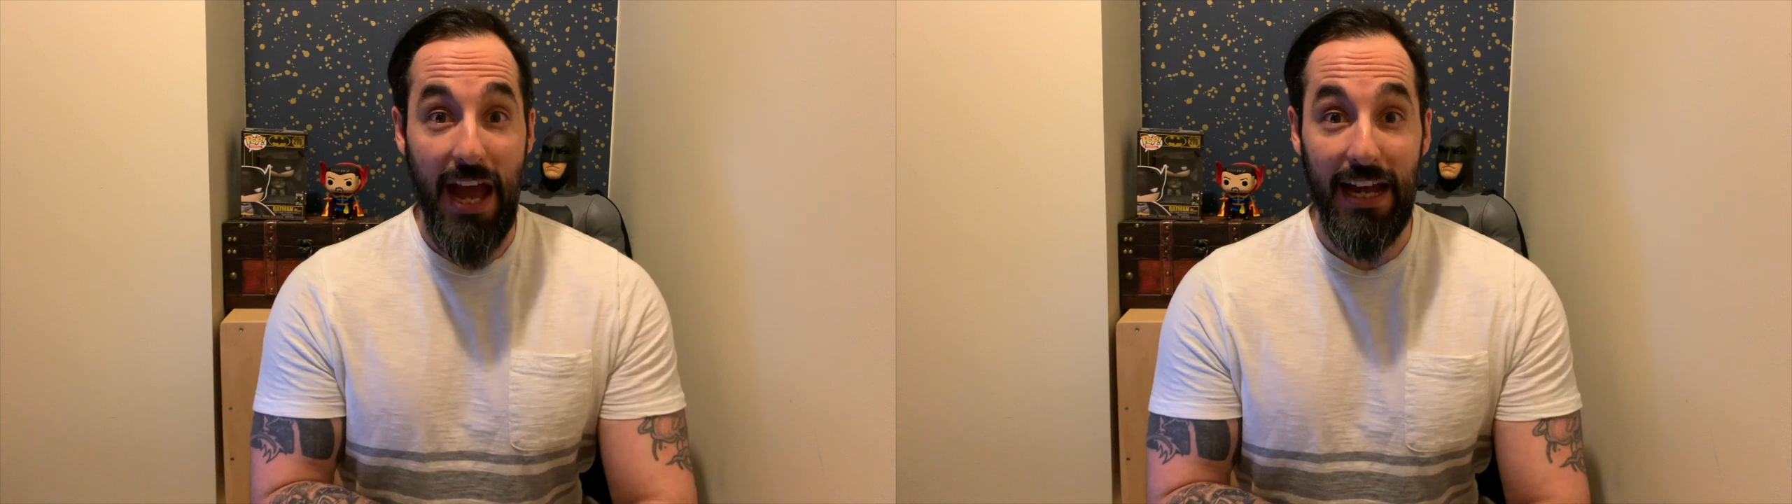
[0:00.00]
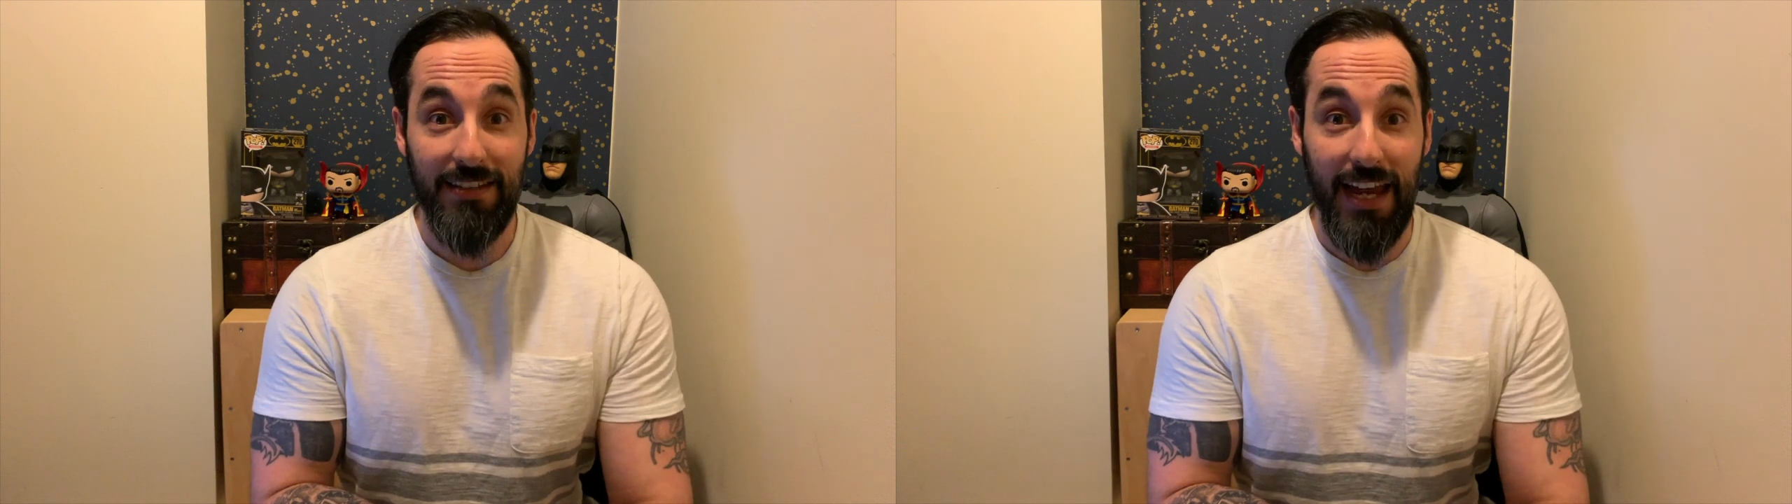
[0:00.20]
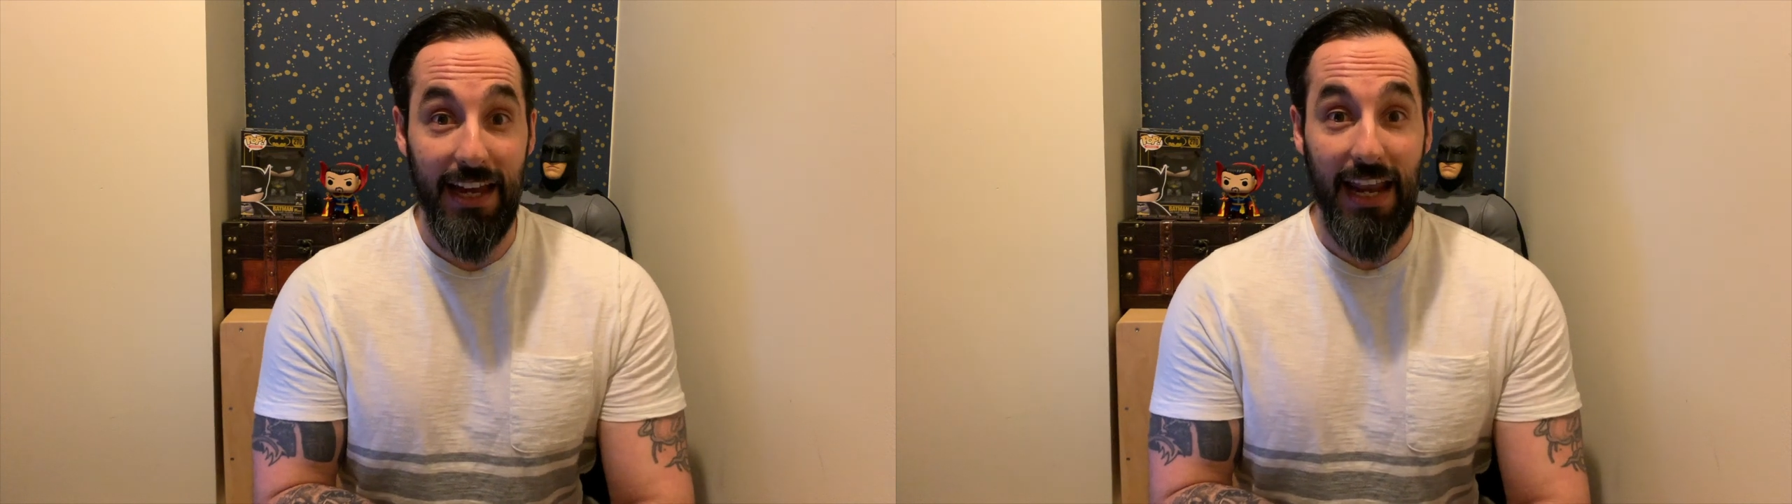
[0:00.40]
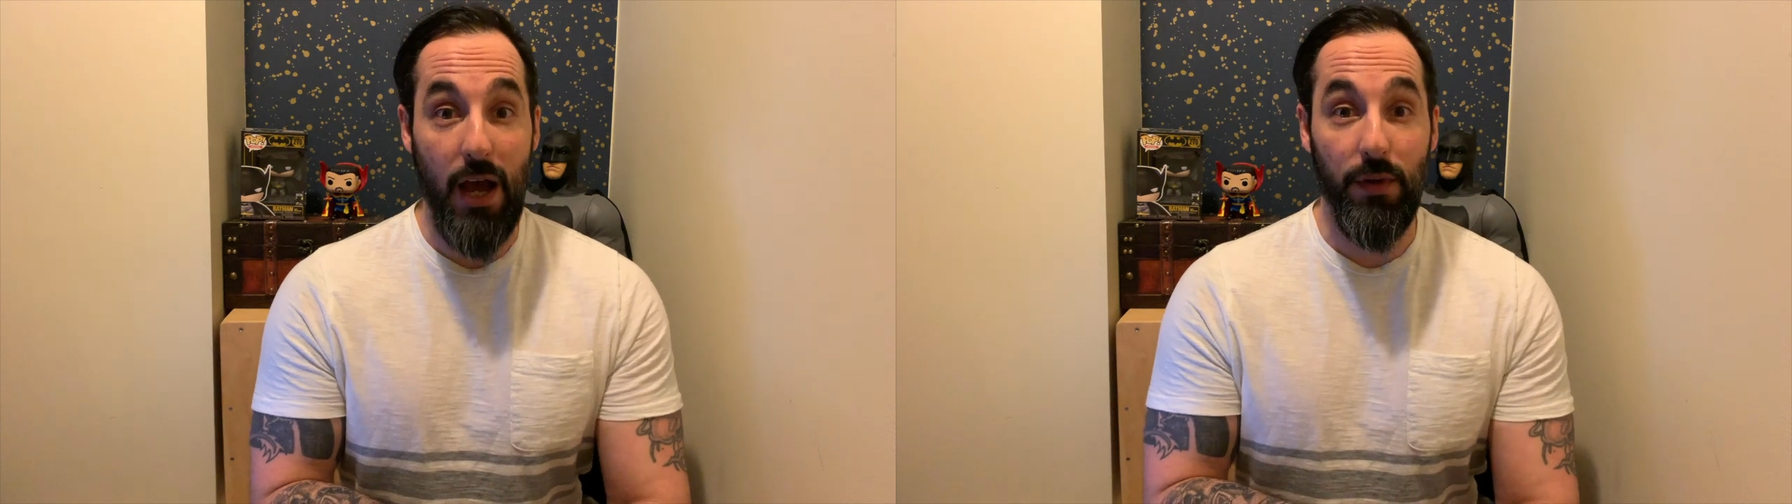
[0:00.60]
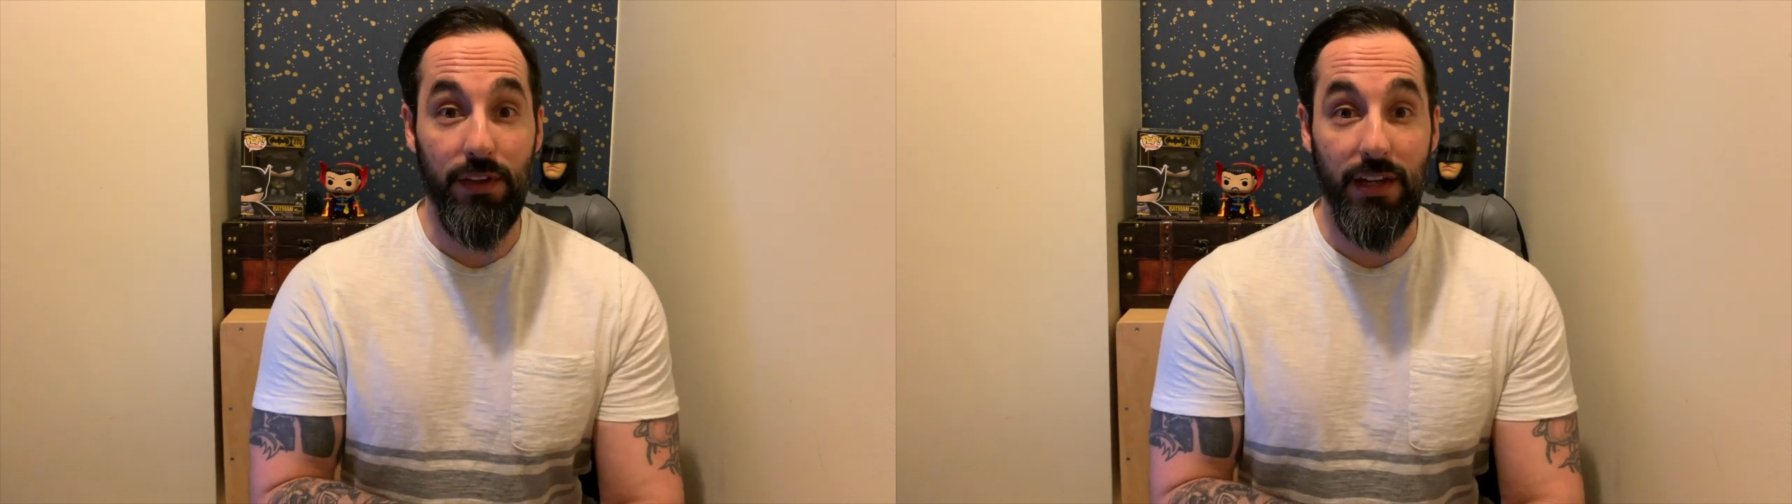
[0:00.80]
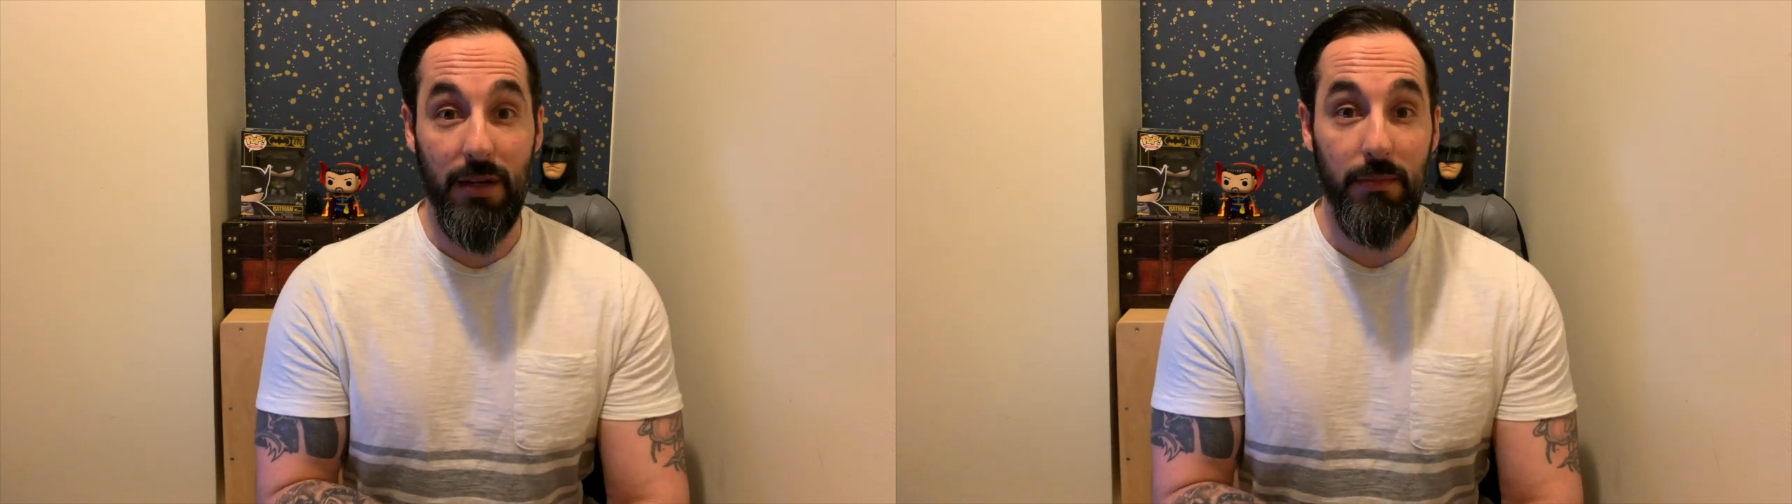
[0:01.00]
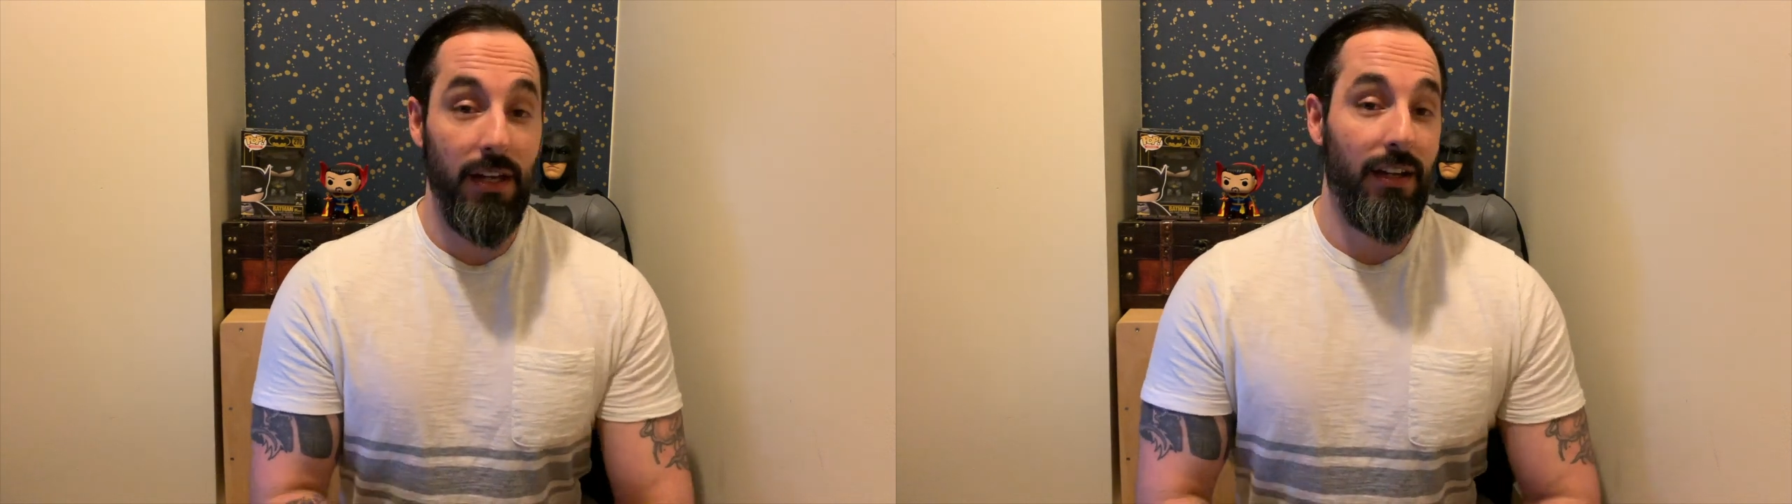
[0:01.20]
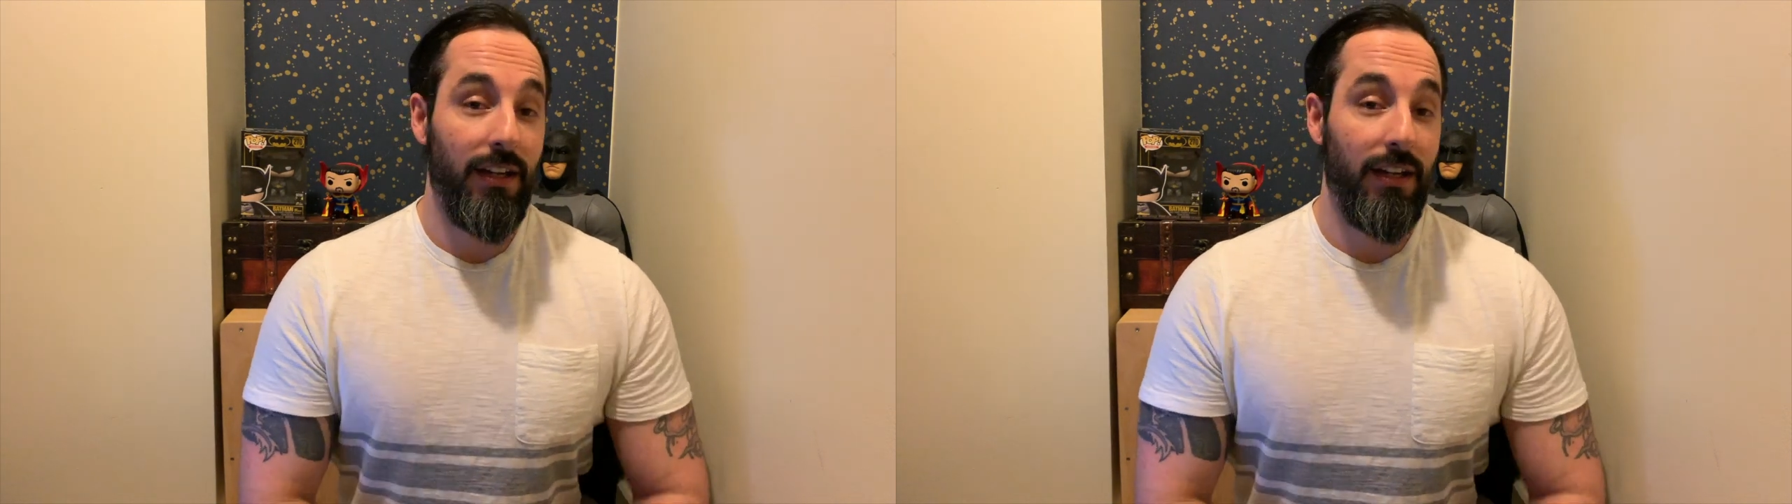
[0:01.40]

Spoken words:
X hanging out with him.